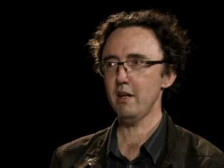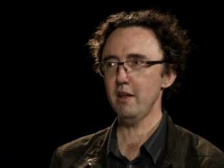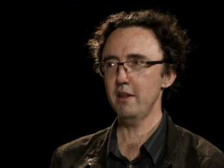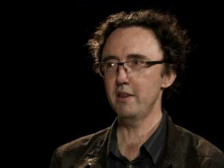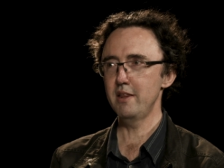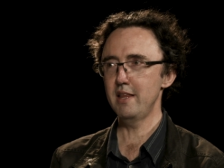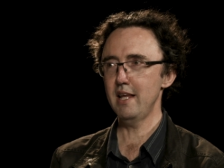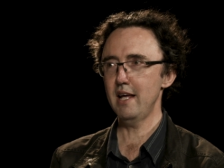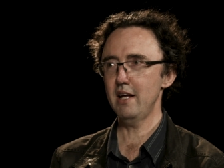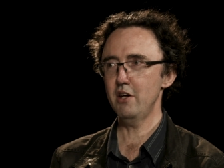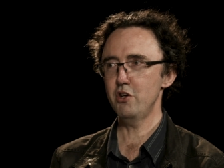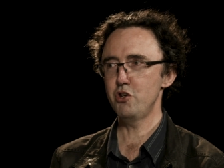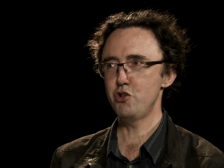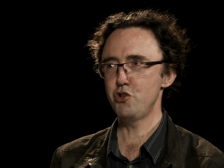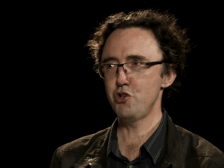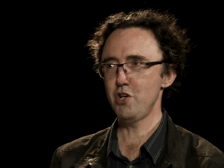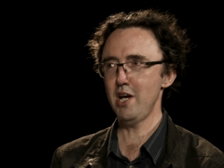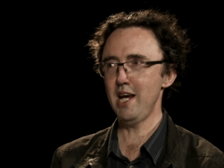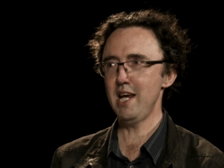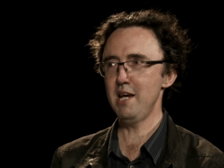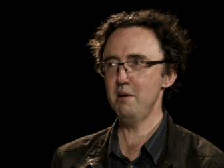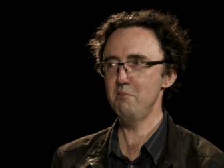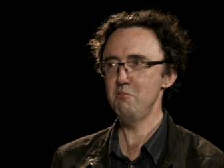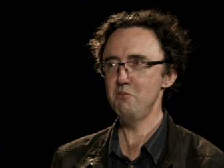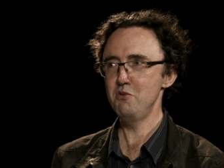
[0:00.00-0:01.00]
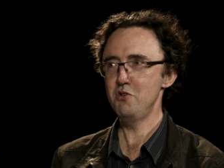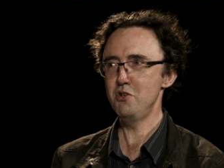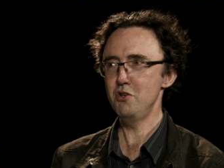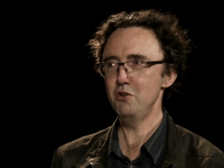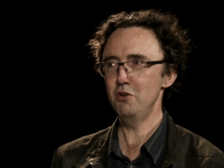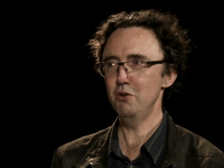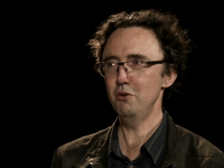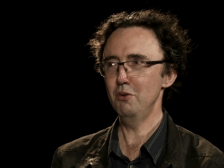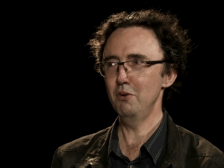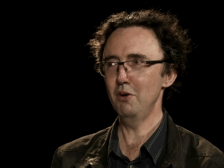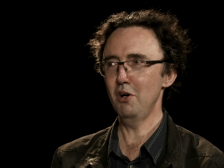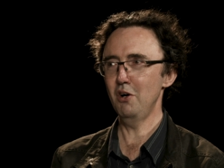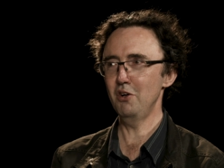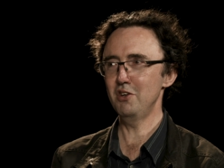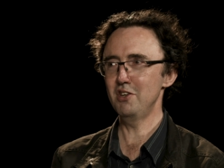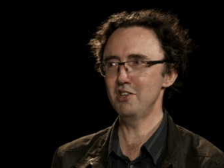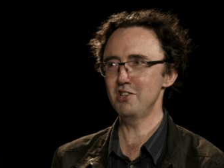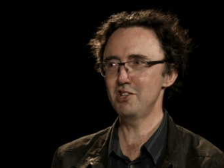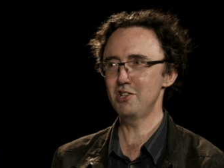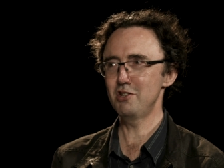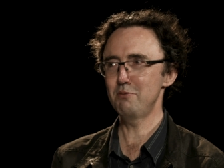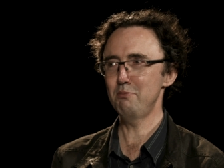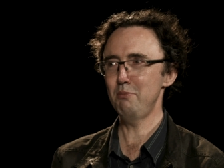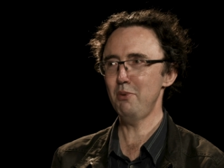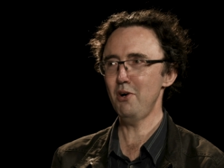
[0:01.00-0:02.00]
that shames you on the
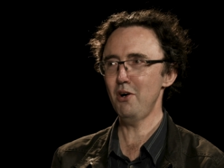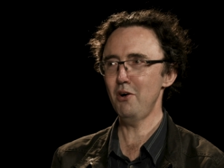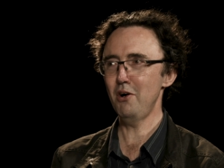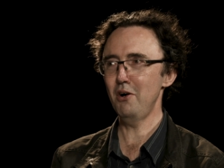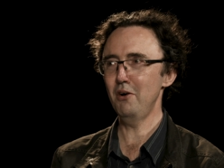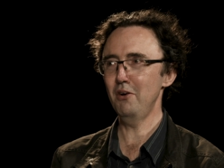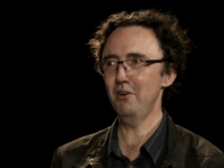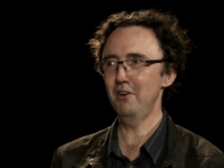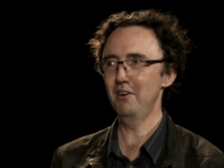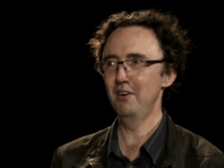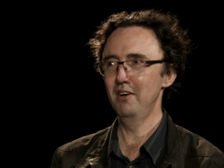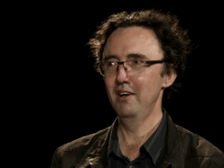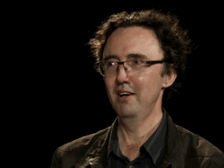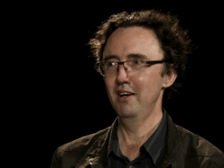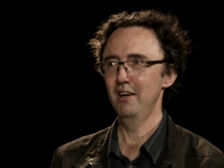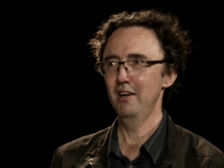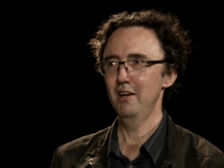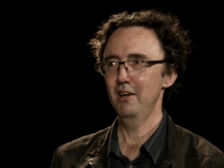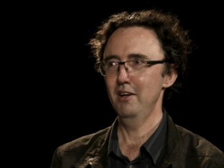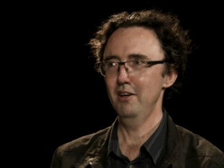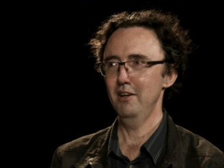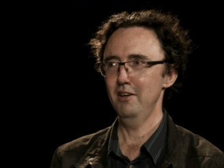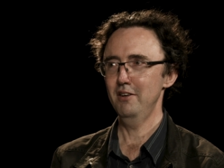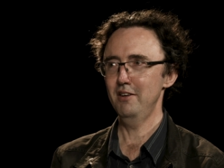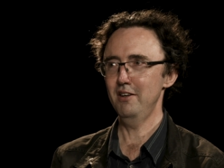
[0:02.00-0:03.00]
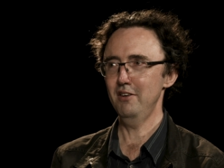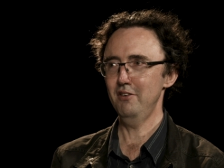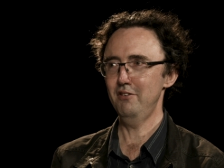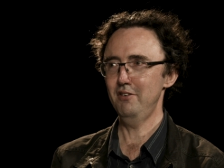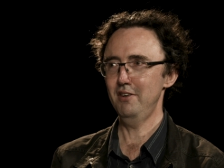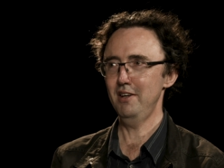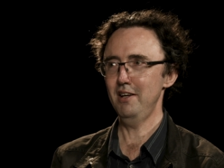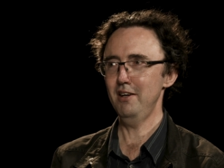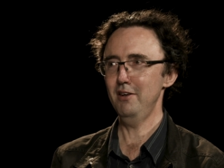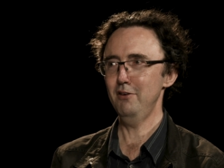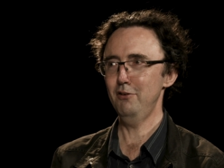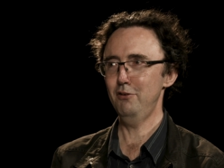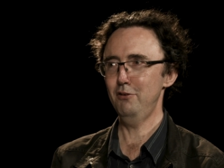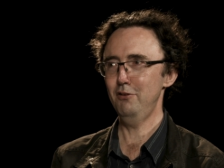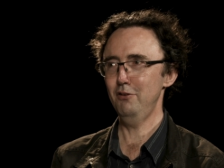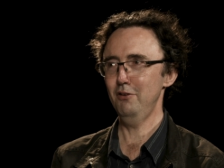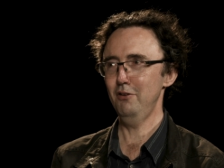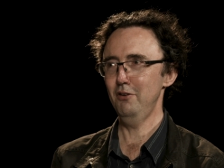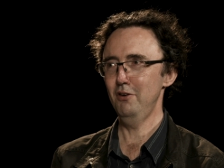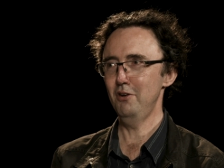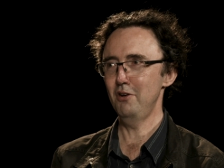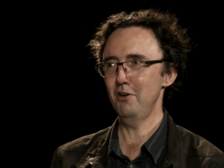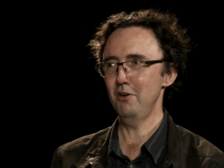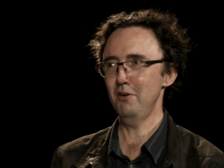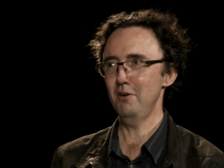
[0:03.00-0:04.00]
spot that says,
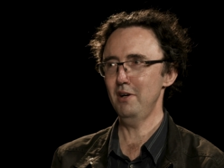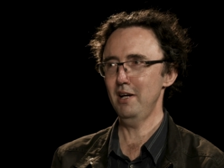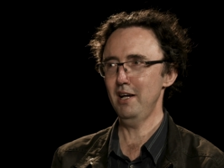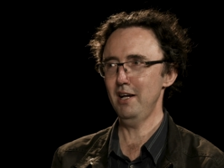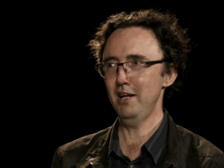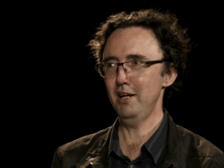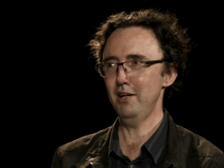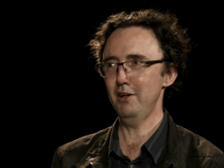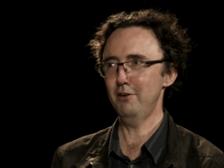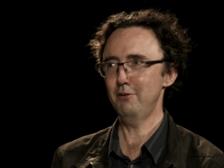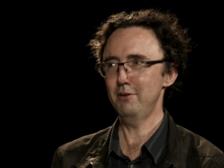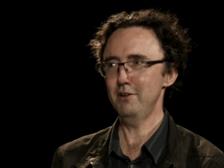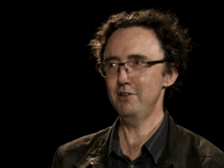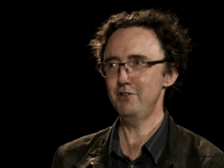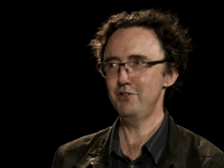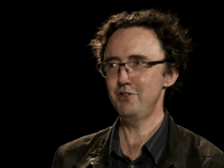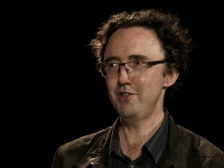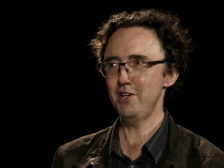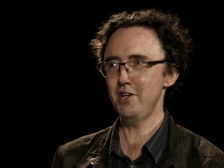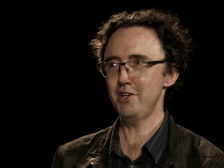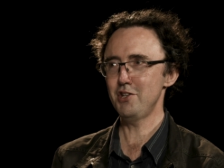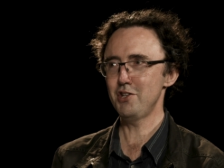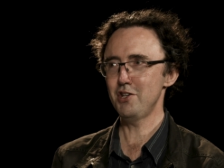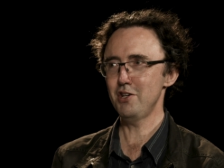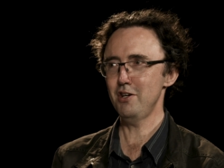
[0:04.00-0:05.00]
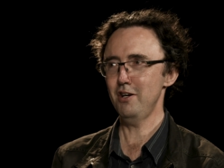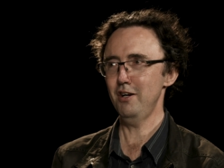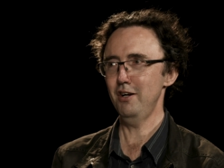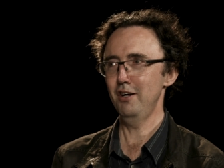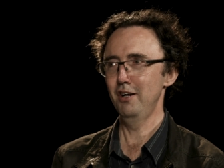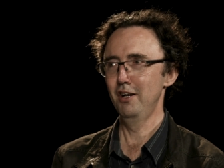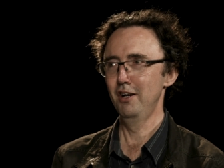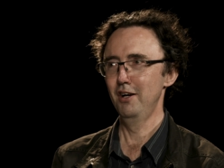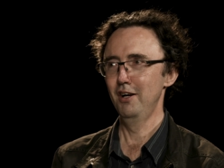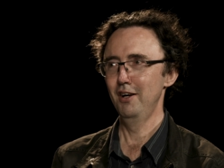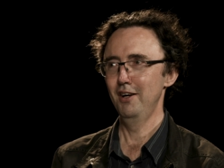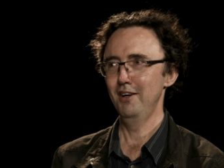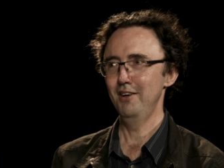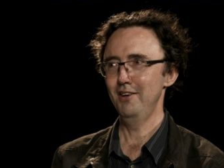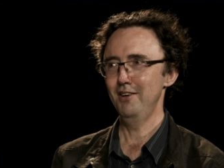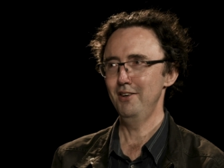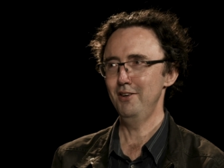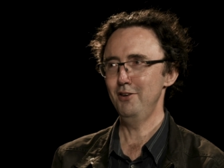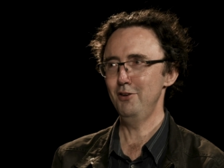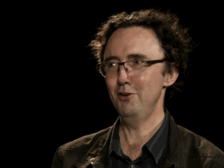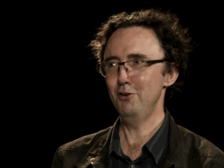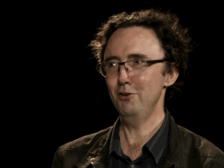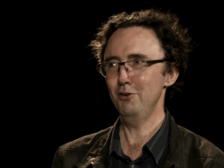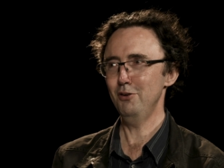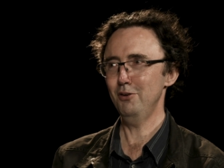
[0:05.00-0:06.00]
you know, hey, Chris Chesher, mm.
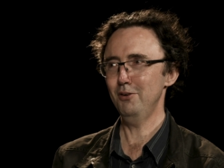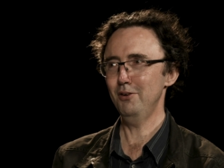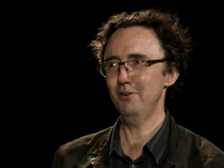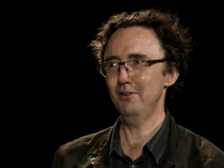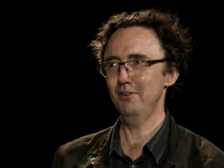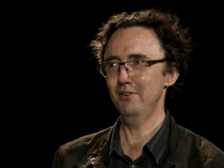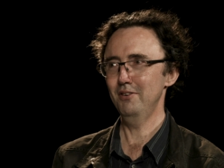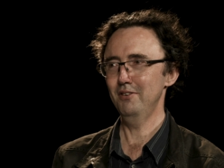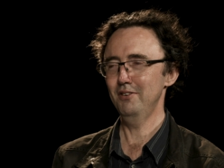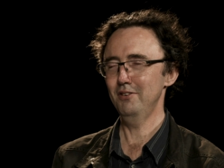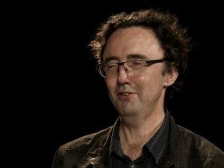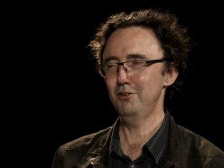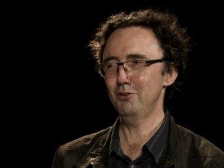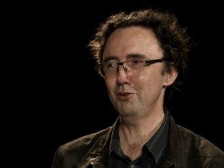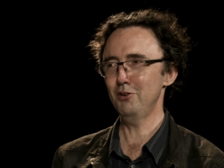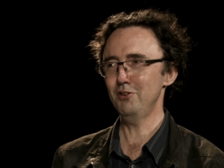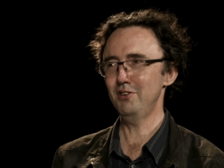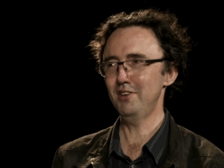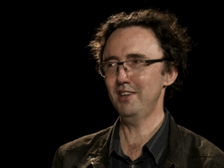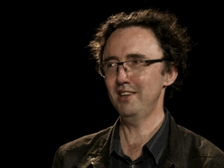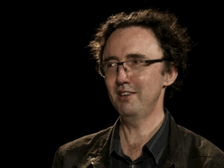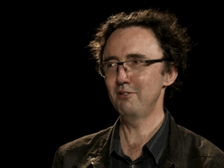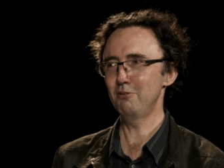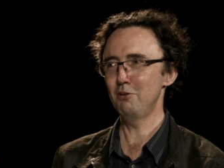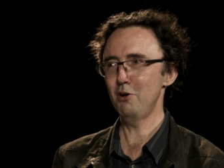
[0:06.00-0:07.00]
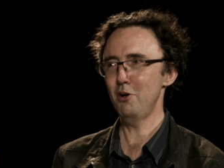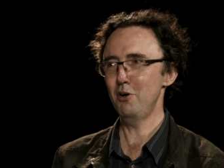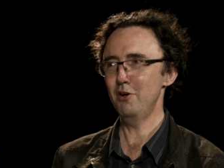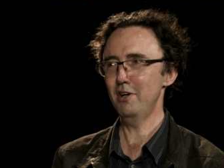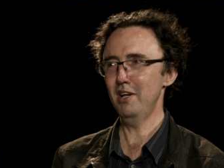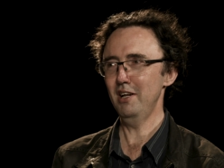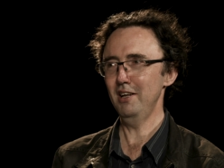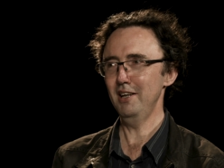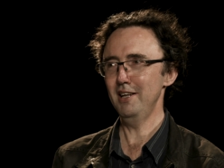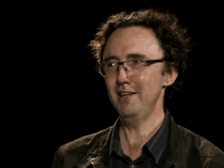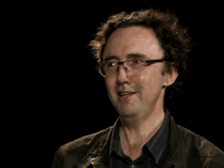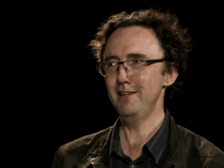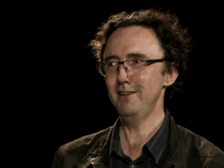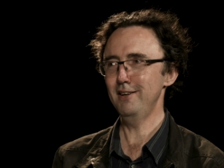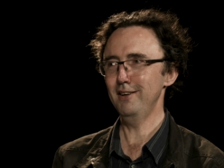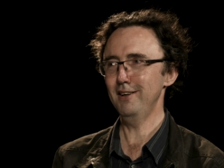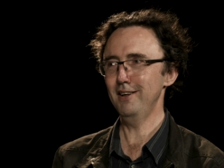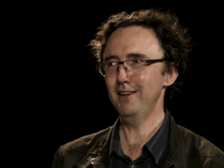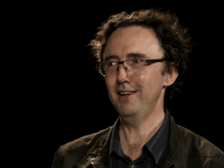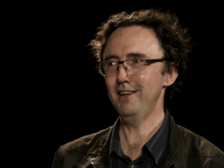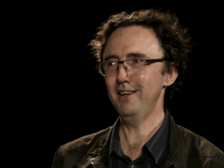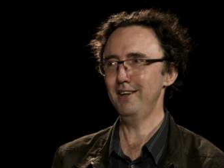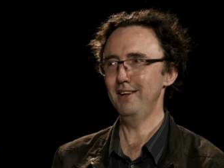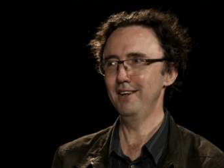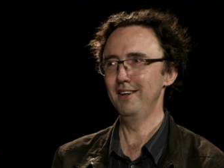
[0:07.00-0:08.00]
you're crossing the road
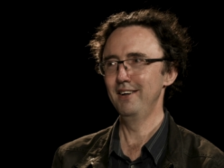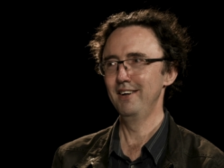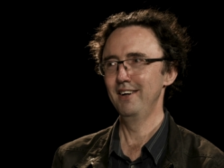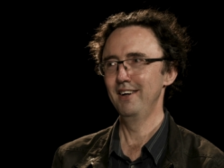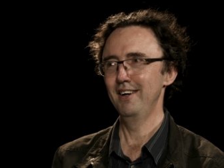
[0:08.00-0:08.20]
illegally.